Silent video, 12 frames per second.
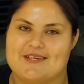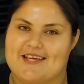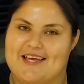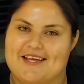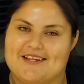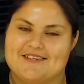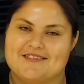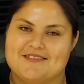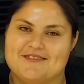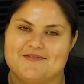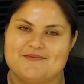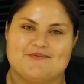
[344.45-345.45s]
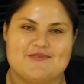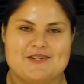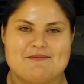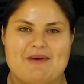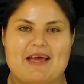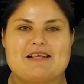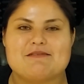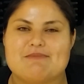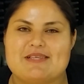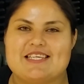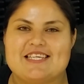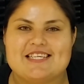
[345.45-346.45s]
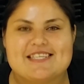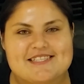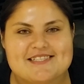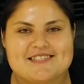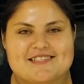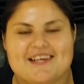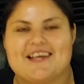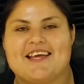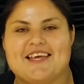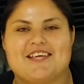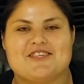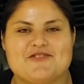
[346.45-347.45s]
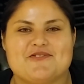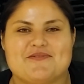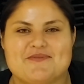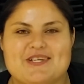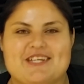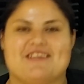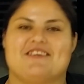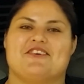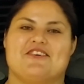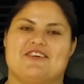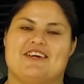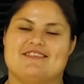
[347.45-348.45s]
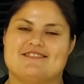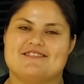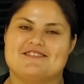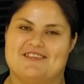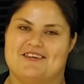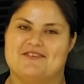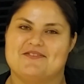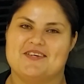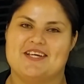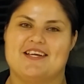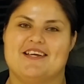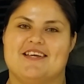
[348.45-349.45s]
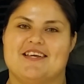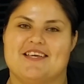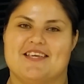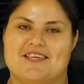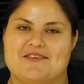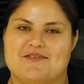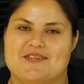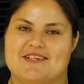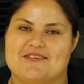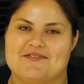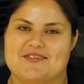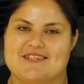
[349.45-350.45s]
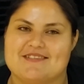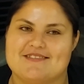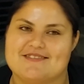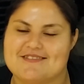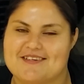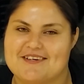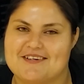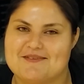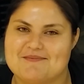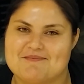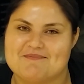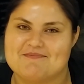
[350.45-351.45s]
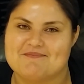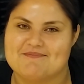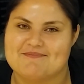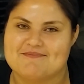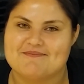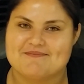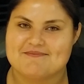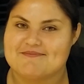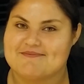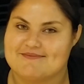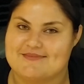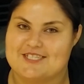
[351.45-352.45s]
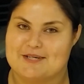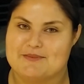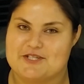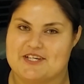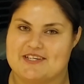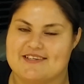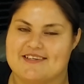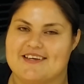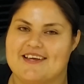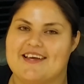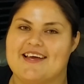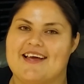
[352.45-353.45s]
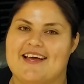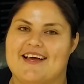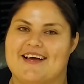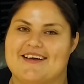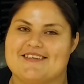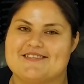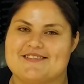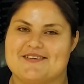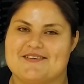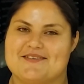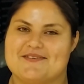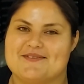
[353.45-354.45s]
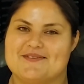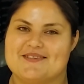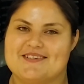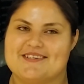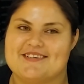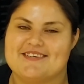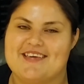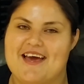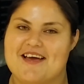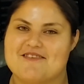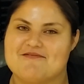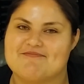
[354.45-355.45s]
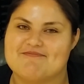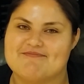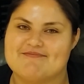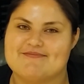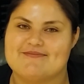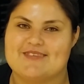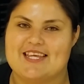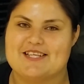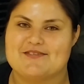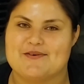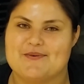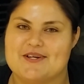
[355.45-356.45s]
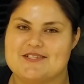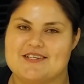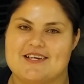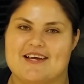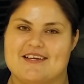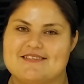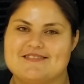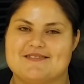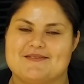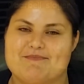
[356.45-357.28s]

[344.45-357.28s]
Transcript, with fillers: And feedbacks, please. I enjoy reading your guys' stuff, even if it's um, dumb shit. So, yeah. Thanks for watching, guys.